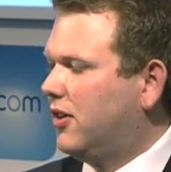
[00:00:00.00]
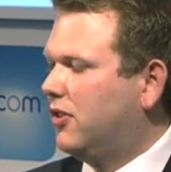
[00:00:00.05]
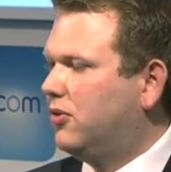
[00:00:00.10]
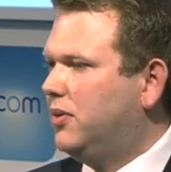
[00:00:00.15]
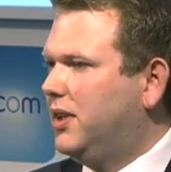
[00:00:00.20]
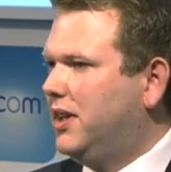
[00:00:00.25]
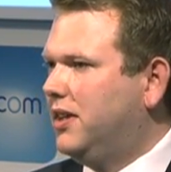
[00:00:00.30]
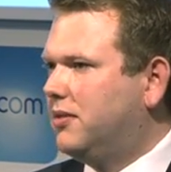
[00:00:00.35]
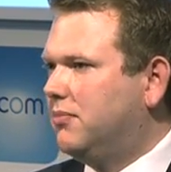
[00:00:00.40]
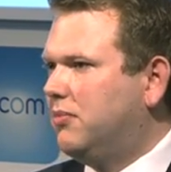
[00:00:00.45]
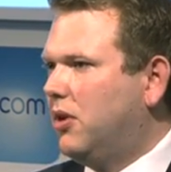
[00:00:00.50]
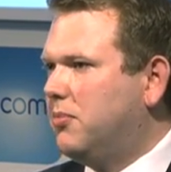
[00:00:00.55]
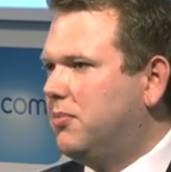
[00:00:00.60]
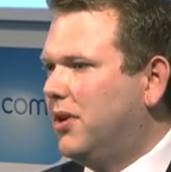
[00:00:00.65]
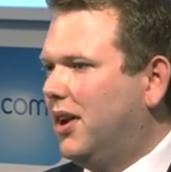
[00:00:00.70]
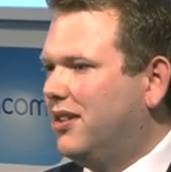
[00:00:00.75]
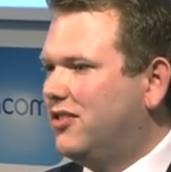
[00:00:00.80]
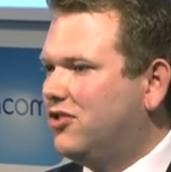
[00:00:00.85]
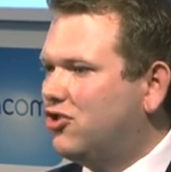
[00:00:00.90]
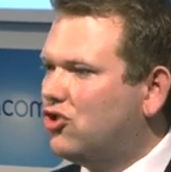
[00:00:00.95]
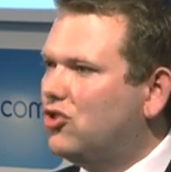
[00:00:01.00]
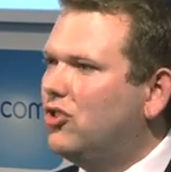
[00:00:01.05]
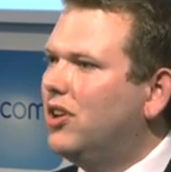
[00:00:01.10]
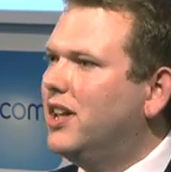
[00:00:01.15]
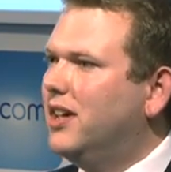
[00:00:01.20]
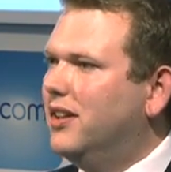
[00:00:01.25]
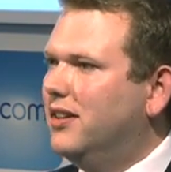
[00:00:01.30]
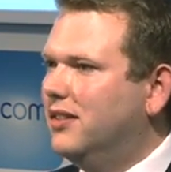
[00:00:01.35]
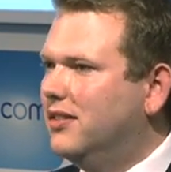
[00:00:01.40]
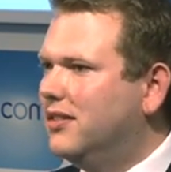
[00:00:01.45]
because we need to mobilise
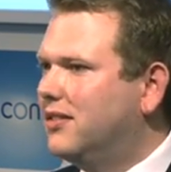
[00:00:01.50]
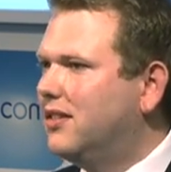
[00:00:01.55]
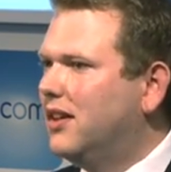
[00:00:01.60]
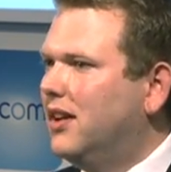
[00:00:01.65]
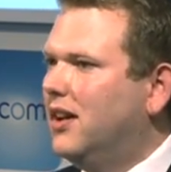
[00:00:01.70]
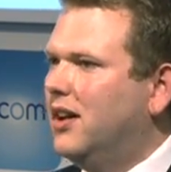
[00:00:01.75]
trillions,